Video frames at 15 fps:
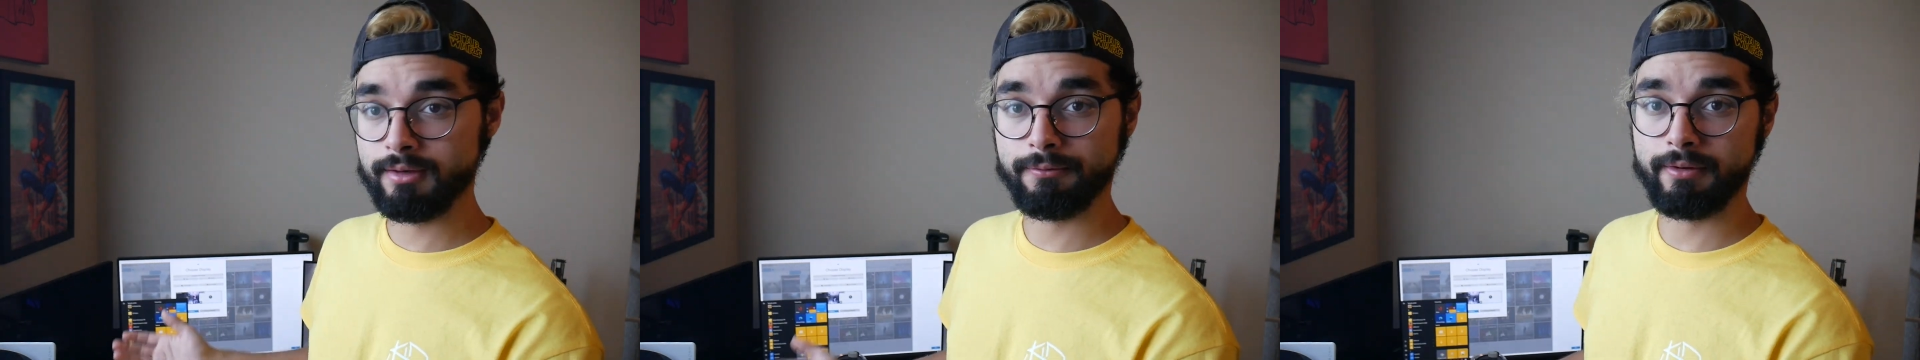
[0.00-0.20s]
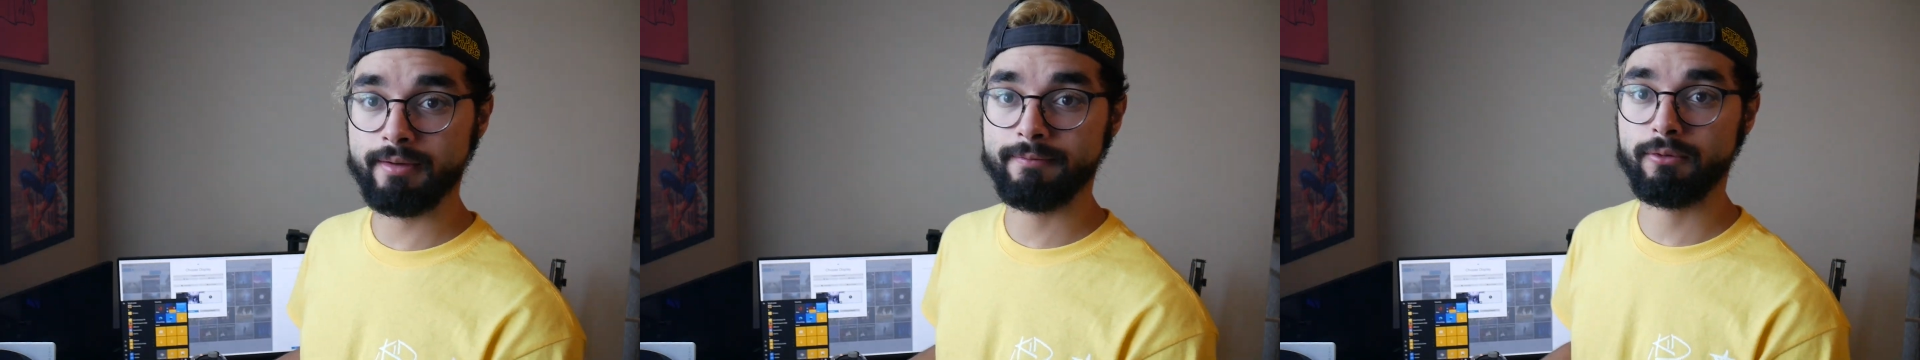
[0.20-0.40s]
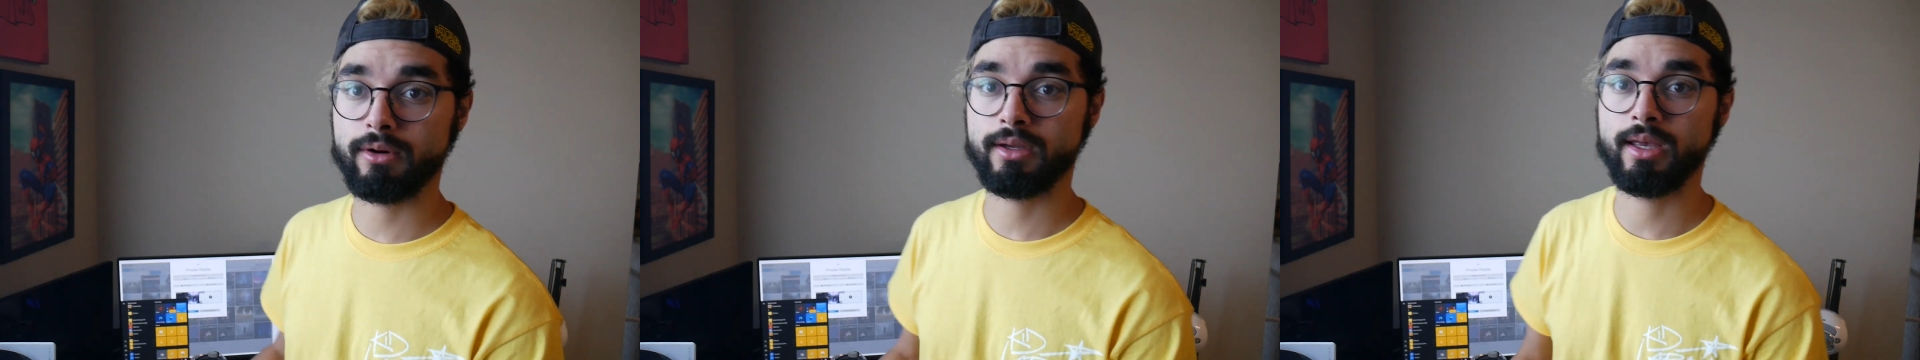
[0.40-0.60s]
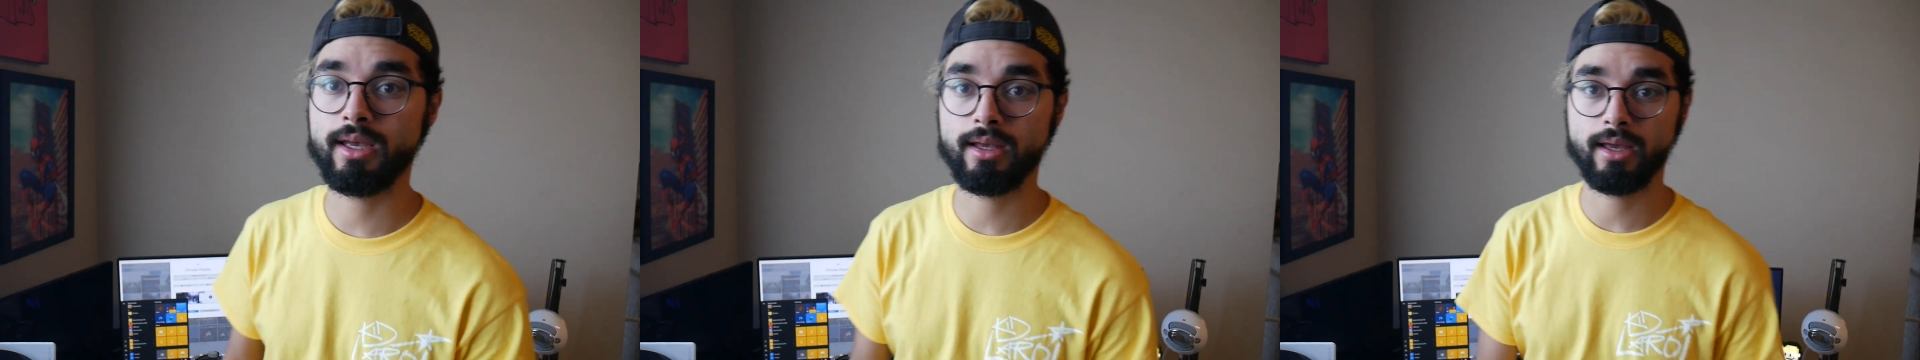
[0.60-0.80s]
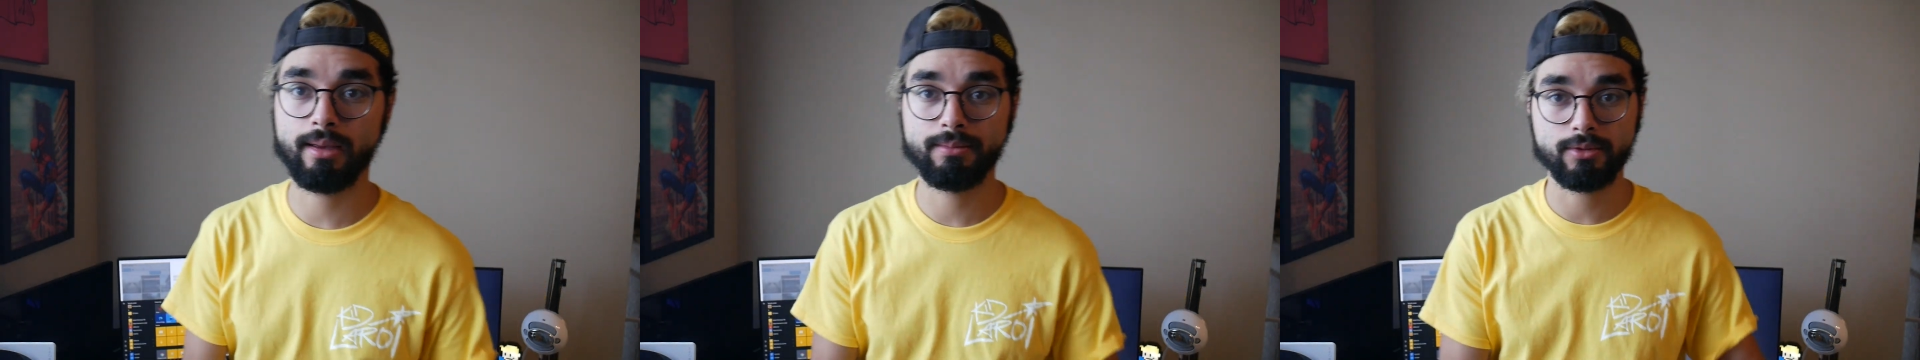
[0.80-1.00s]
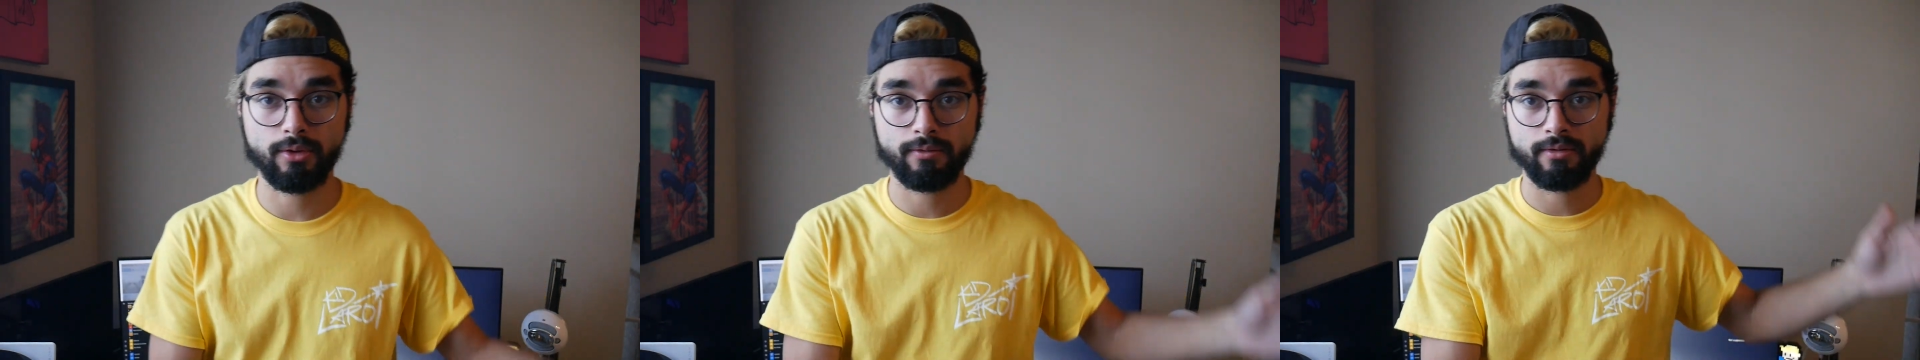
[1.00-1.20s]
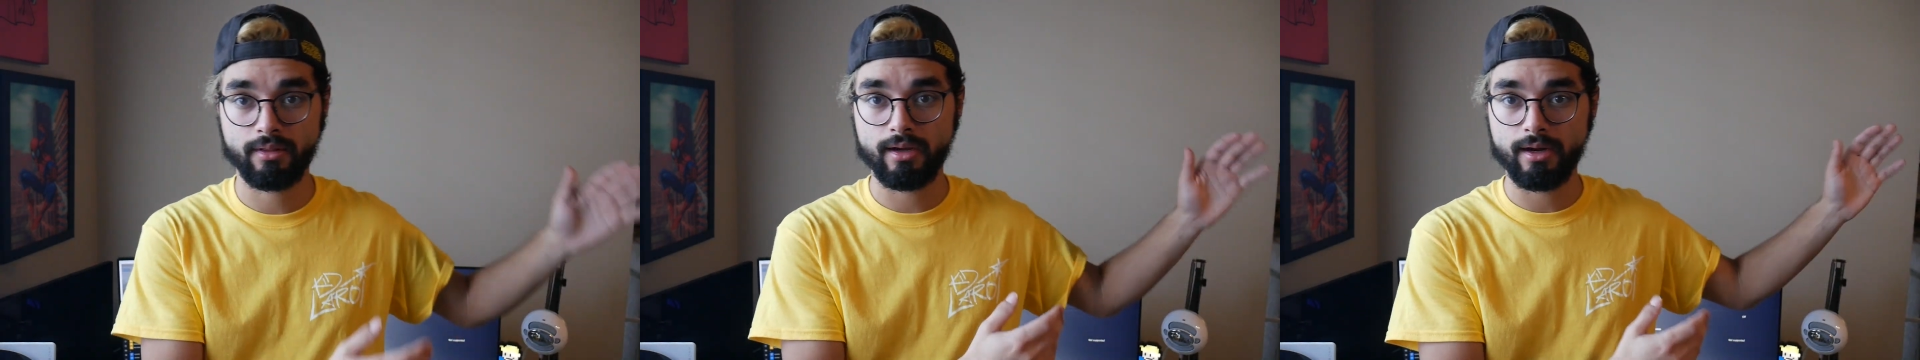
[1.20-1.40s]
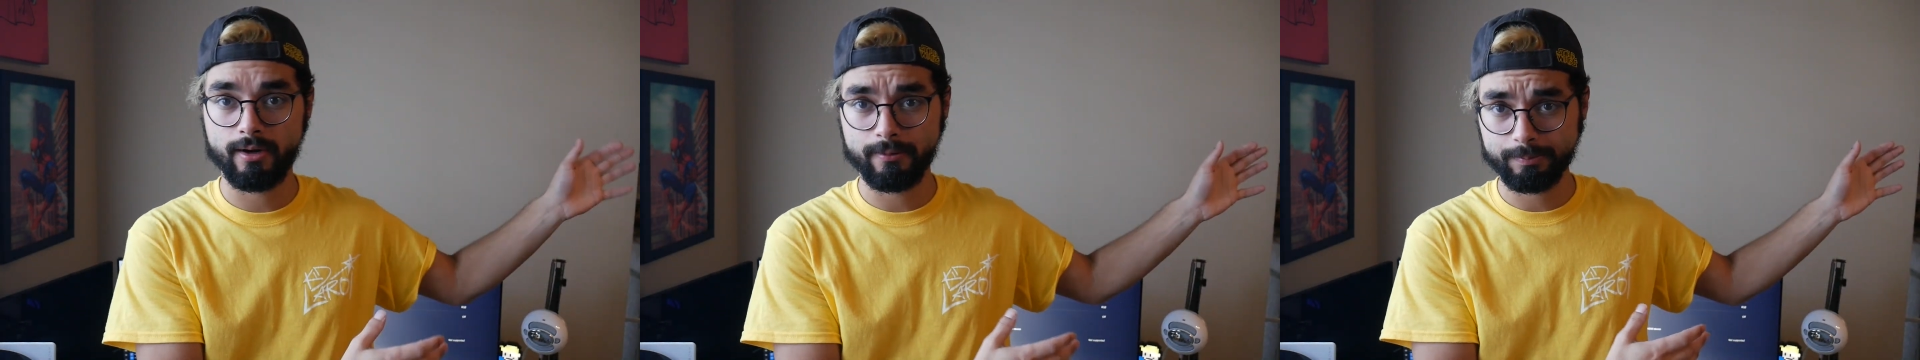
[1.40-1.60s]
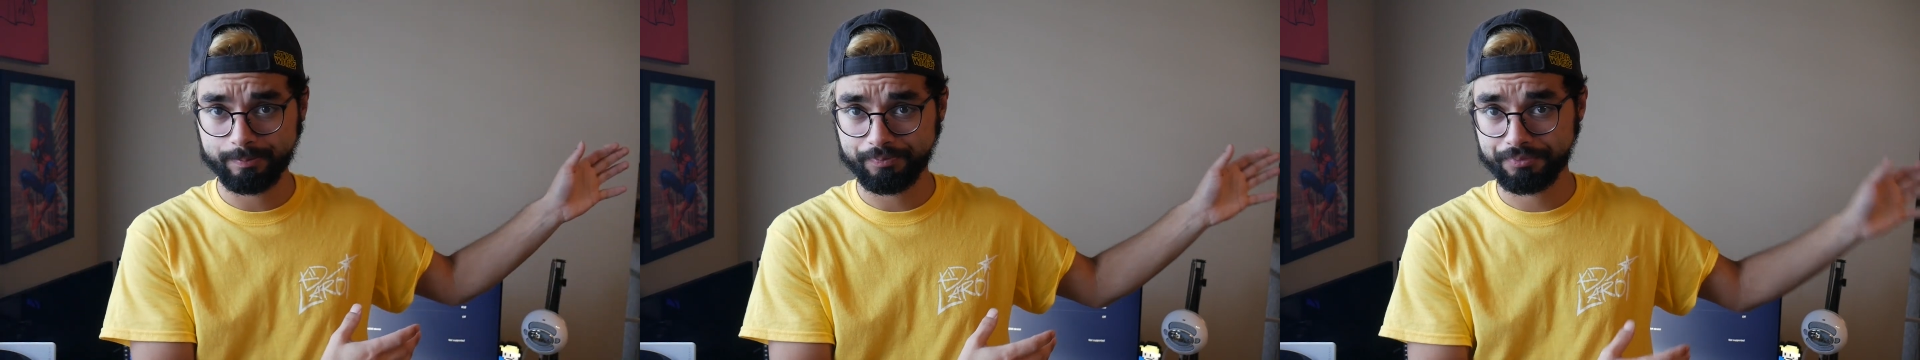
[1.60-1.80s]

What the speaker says: frame 4K games over there,